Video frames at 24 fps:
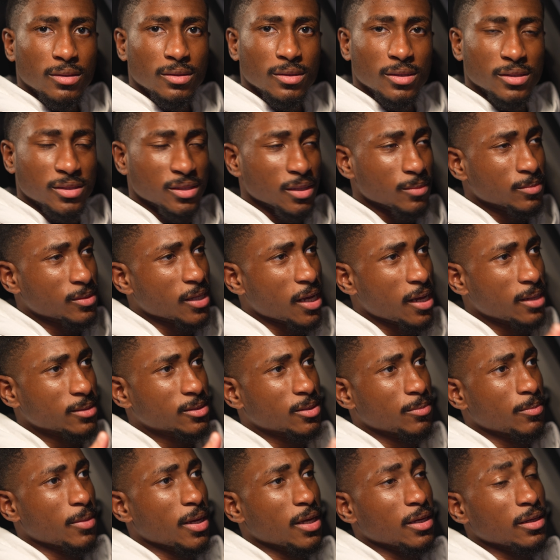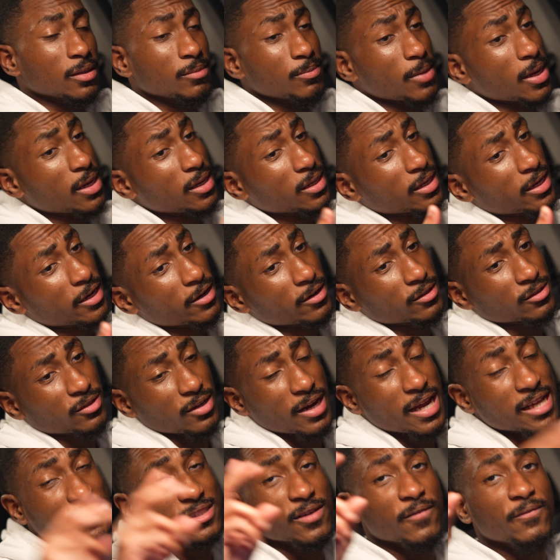And sometimes the main, main character
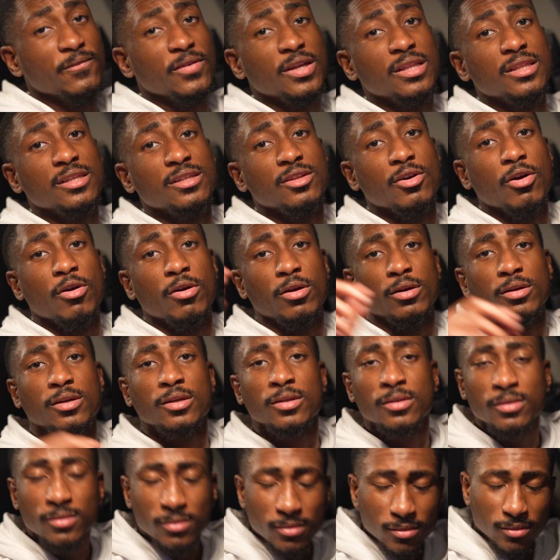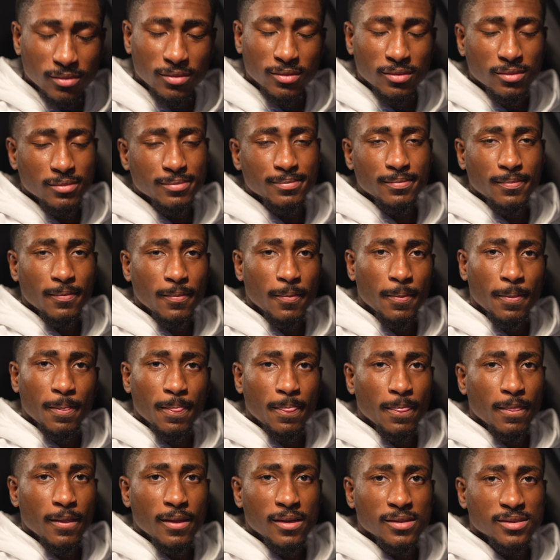has a villain arc.
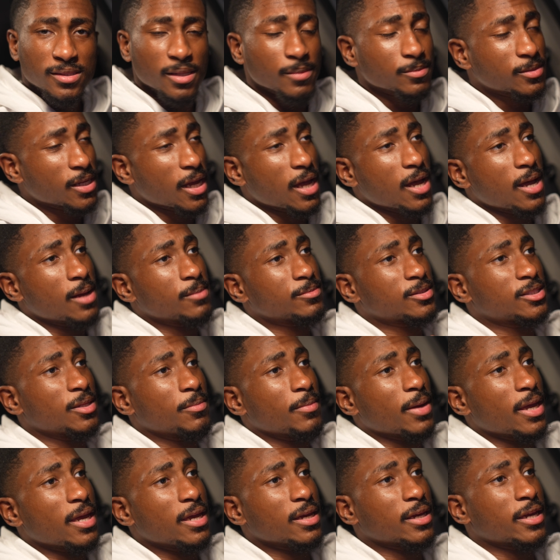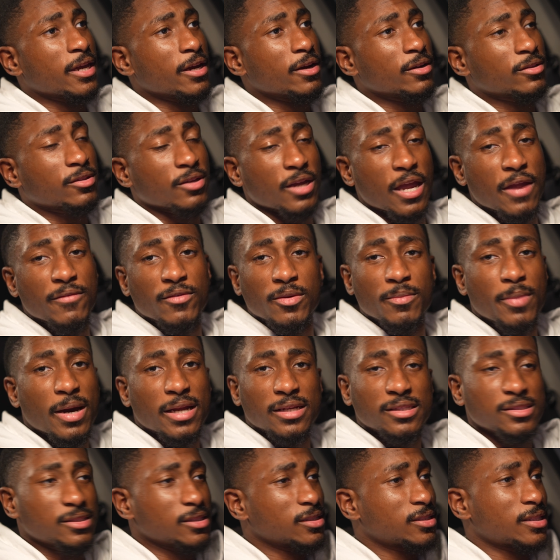Sometimes the main character,
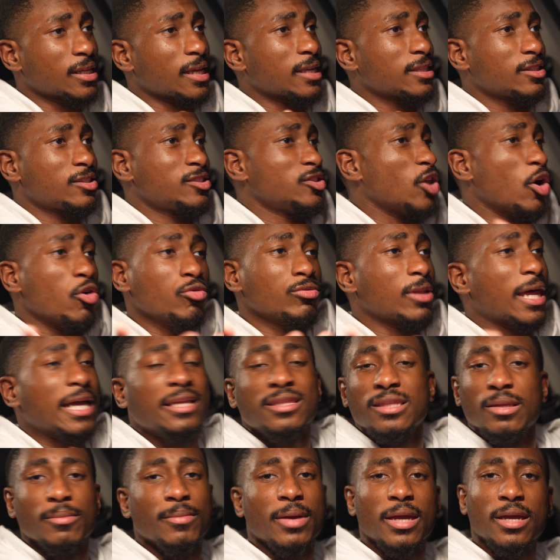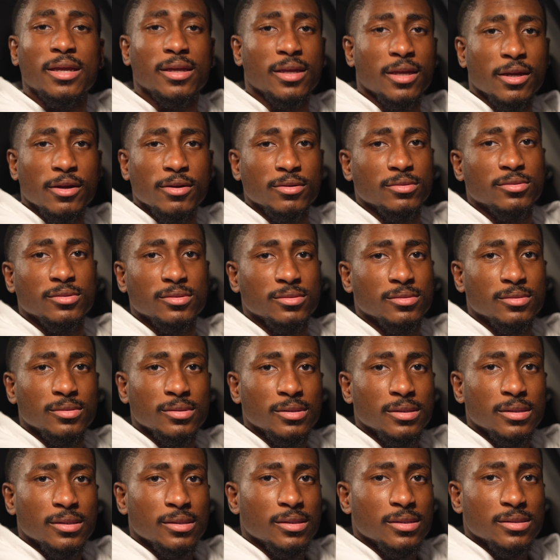everybody just don't like the main character.
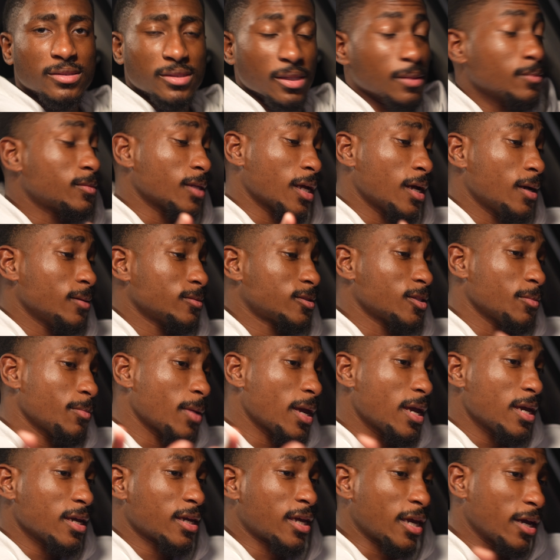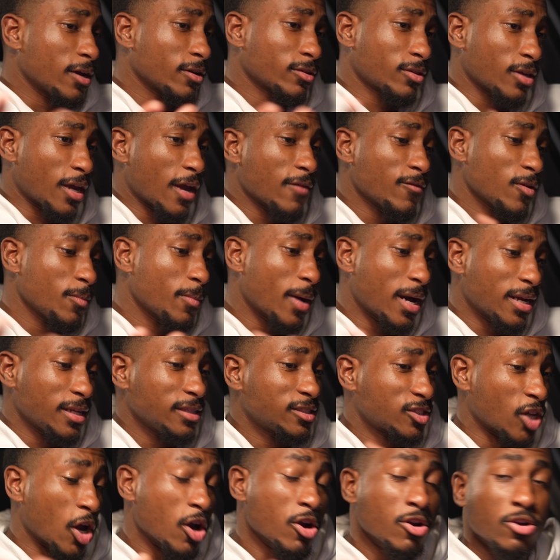Sometimes the main character, everybody
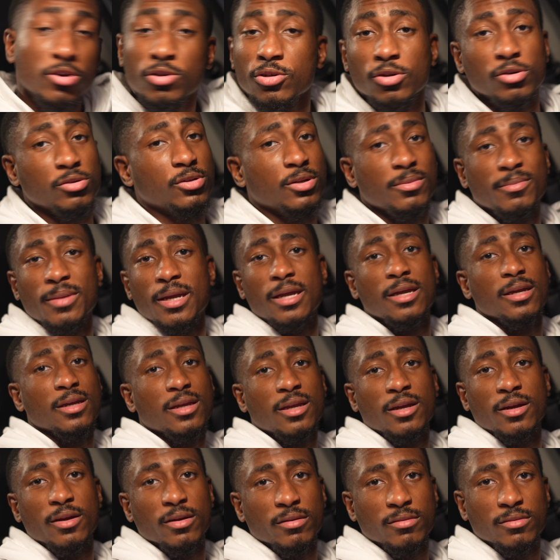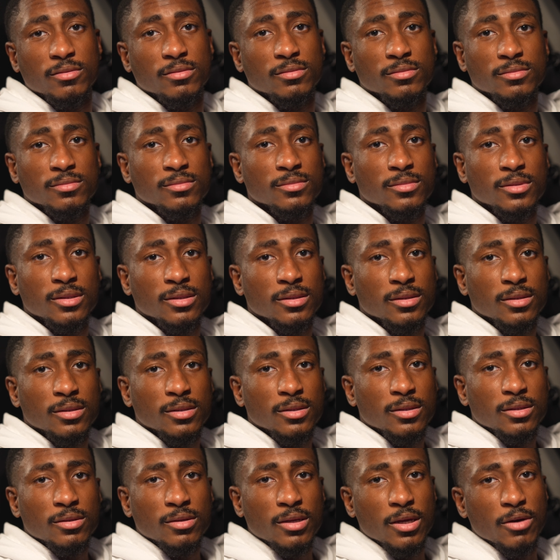turn on the main character.
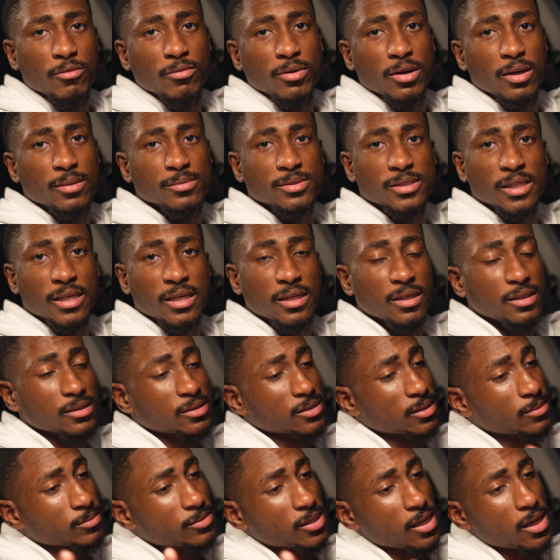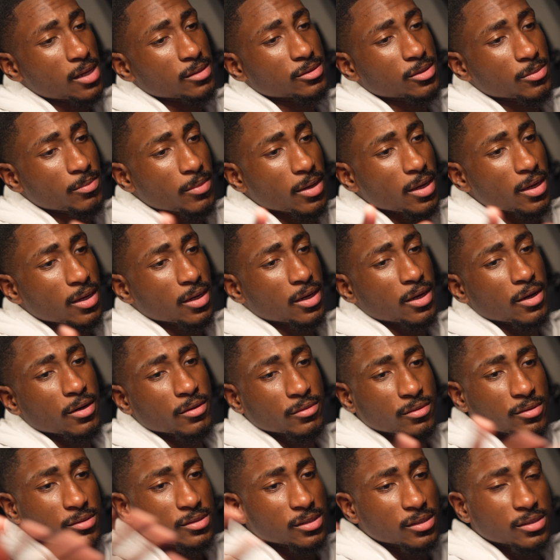You get what I'm saying? And sometimes the main
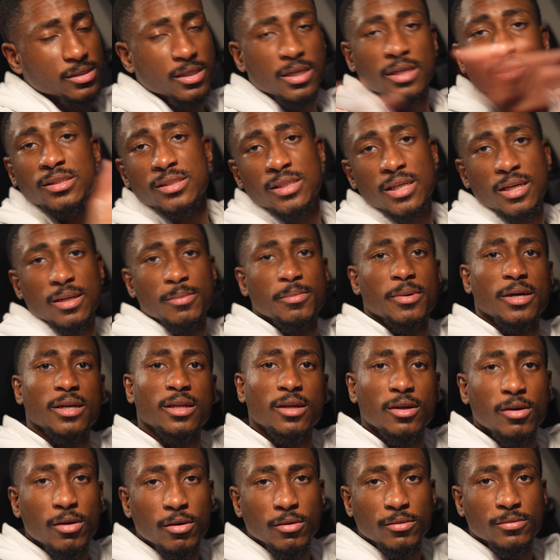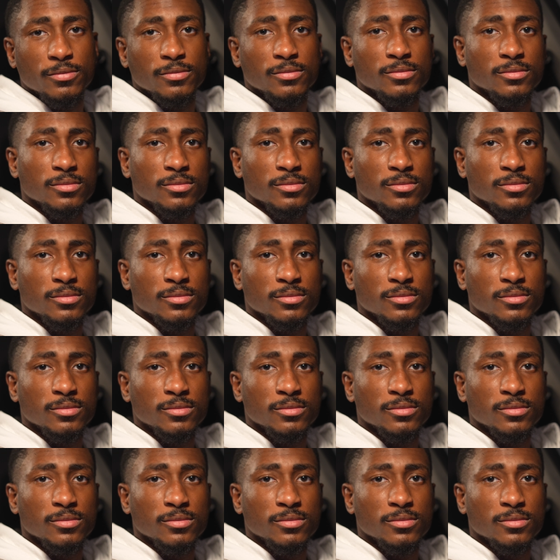character just cuts everybody off.